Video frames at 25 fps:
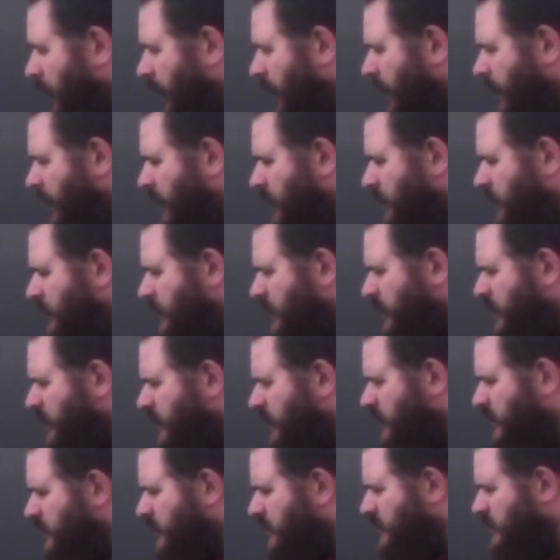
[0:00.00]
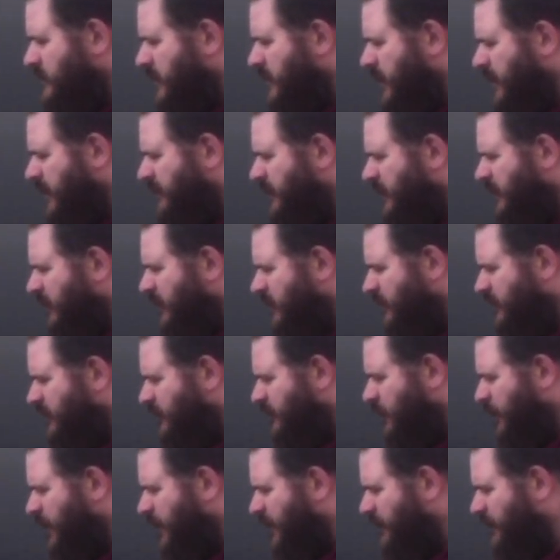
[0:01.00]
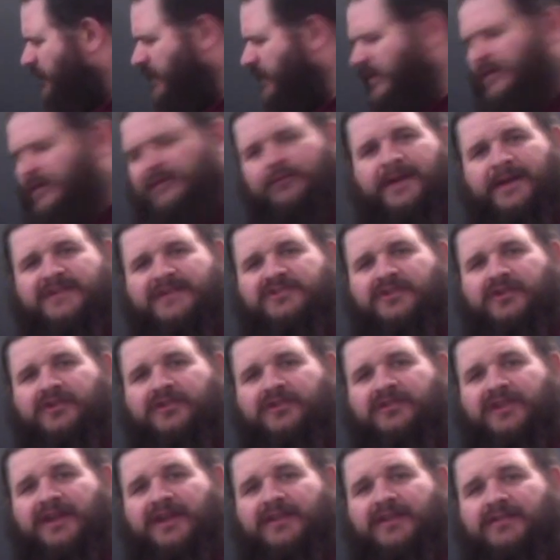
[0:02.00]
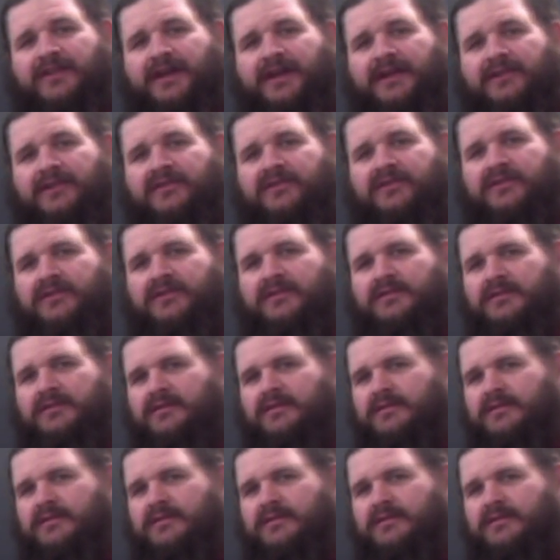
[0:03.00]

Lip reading: And a very useful way of thinking of ratios like this,